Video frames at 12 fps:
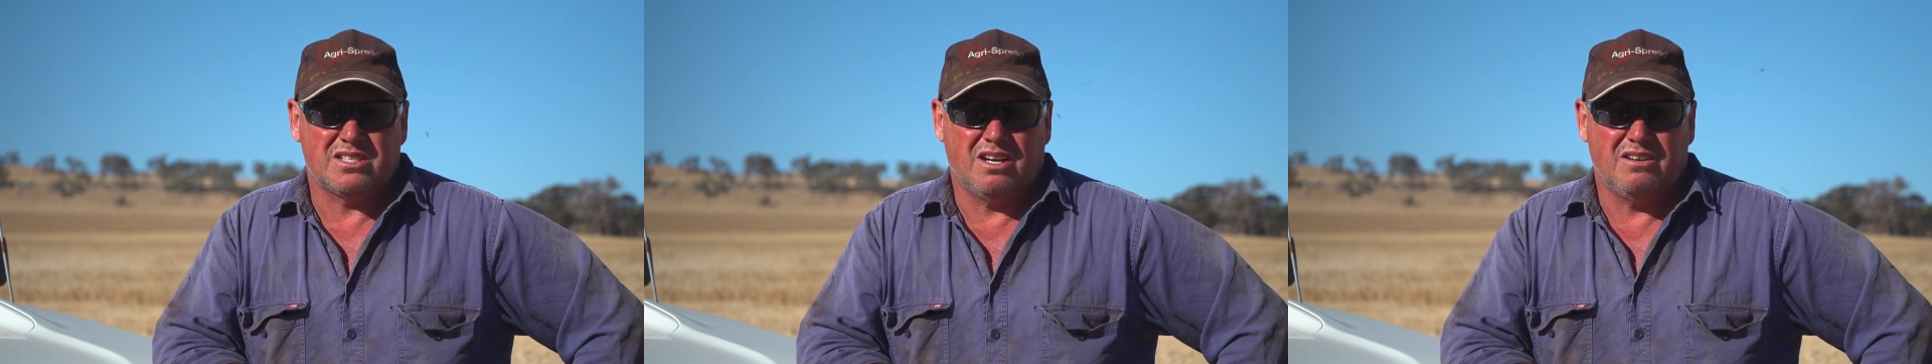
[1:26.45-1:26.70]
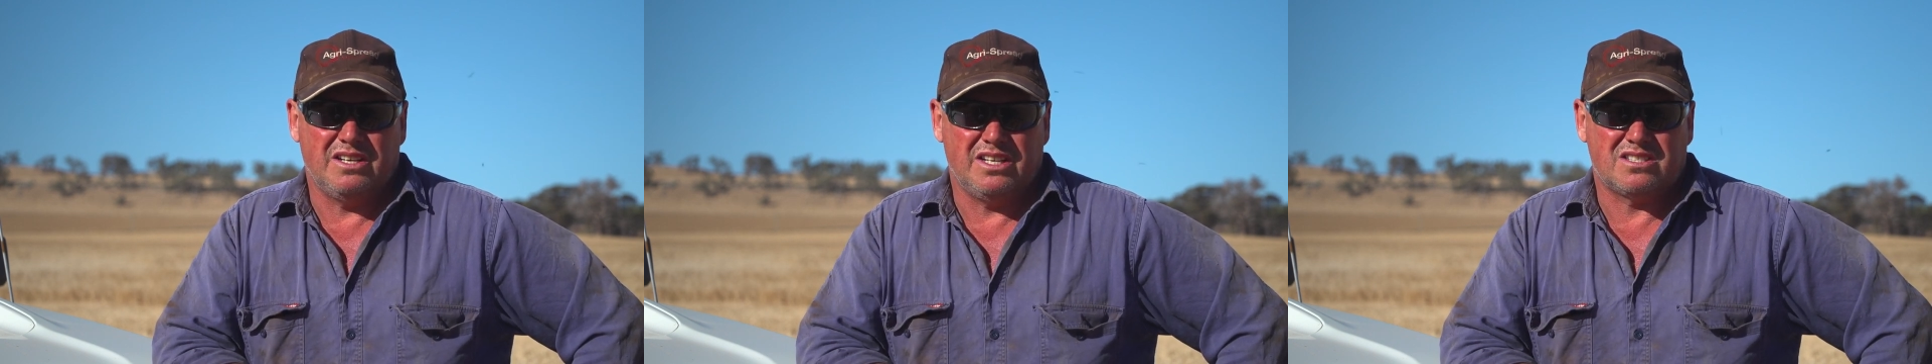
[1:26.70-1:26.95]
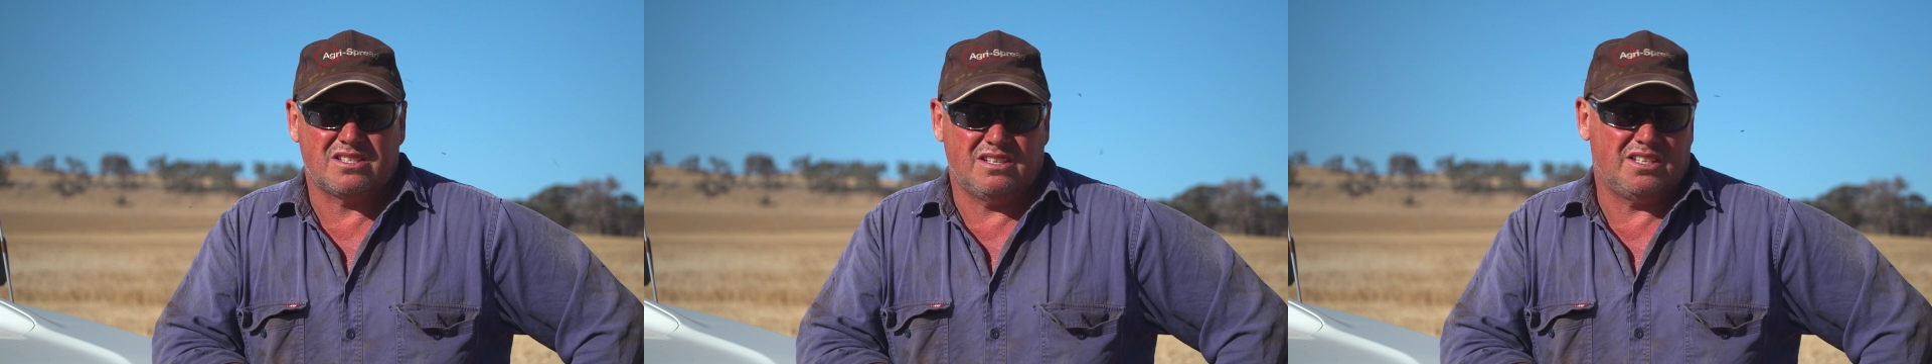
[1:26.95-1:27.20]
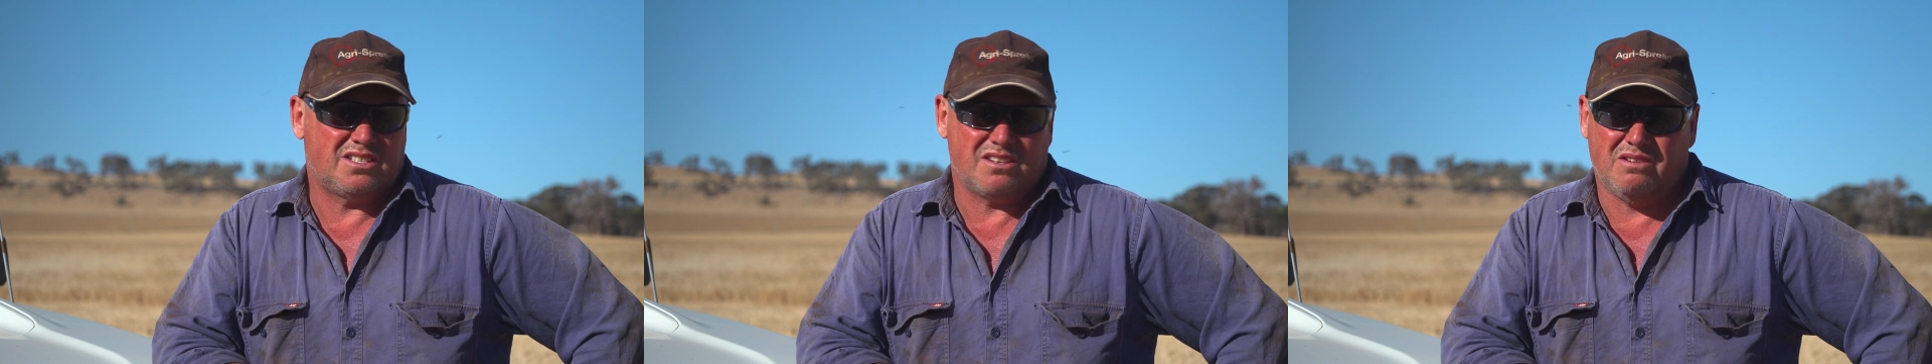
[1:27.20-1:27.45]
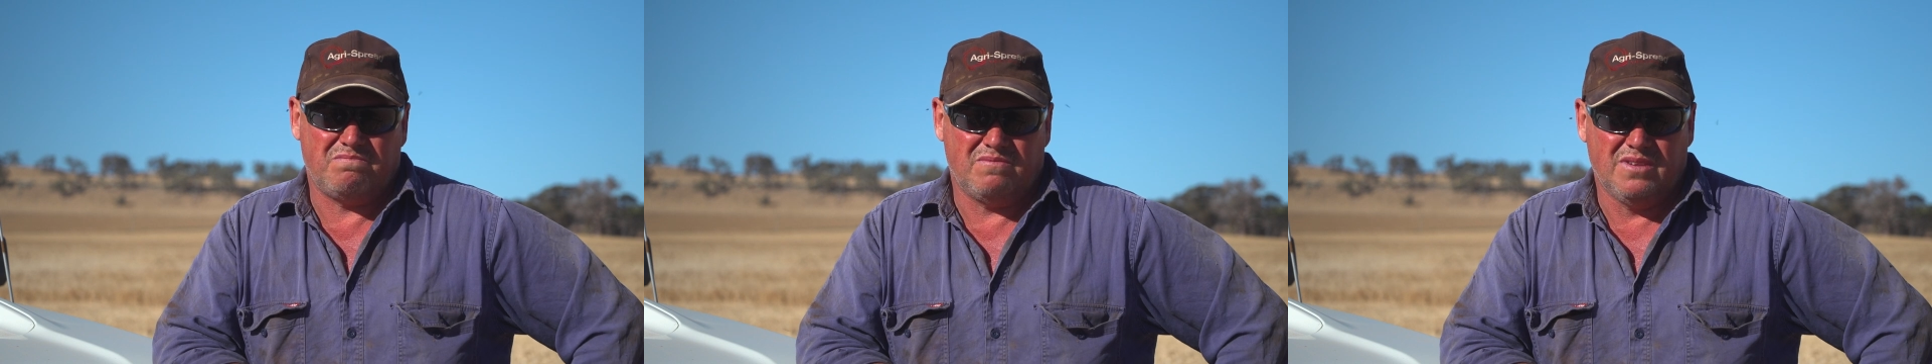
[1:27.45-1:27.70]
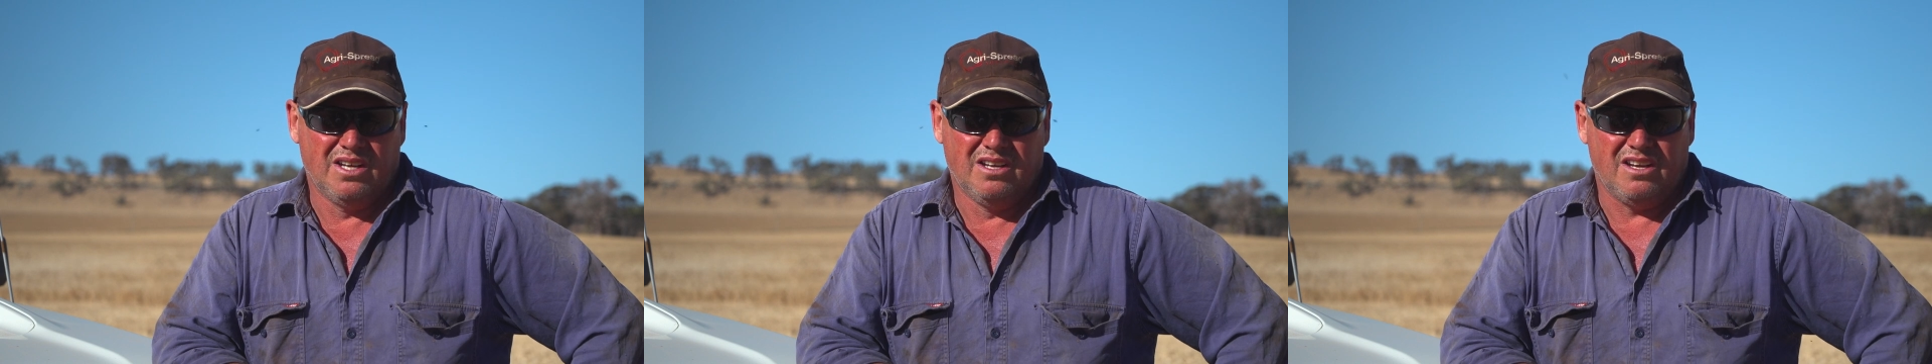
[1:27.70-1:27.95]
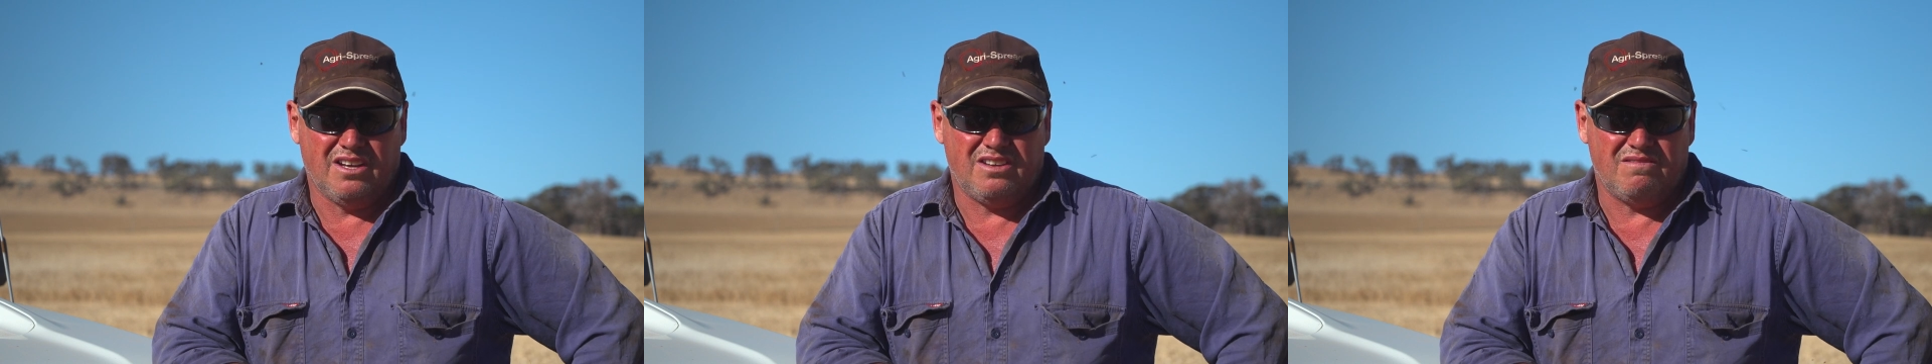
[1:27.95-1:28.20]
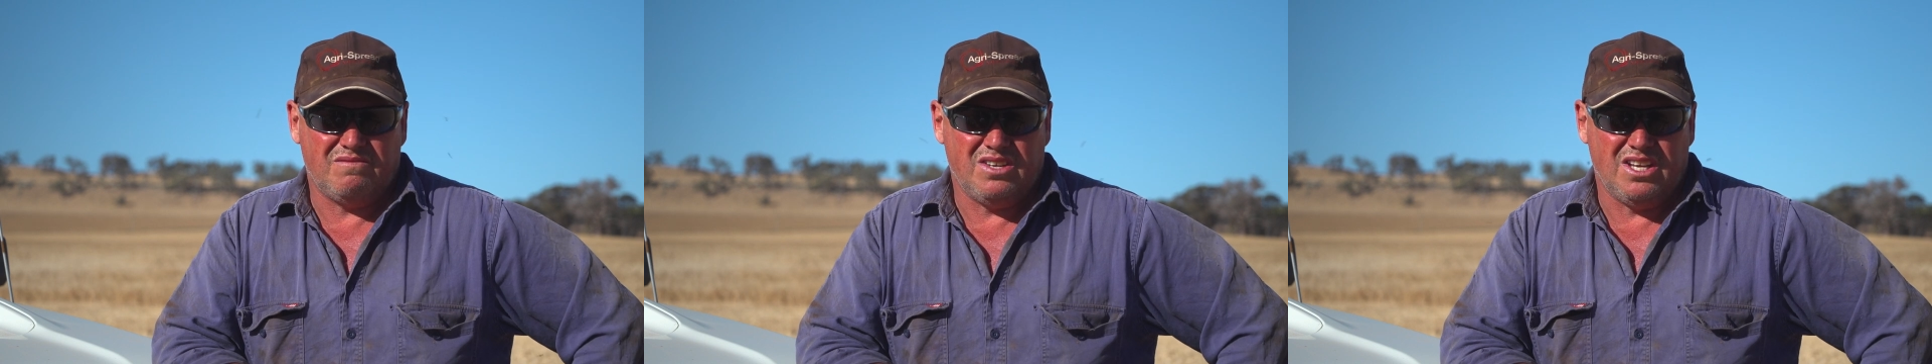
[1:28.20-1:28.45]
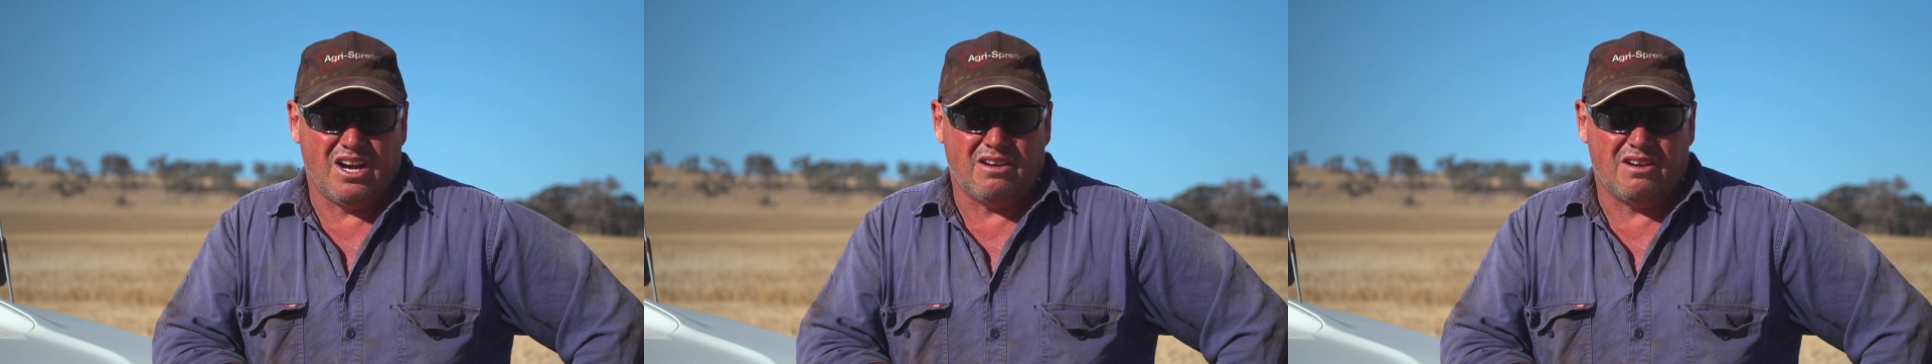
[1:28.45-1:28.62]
So it's a you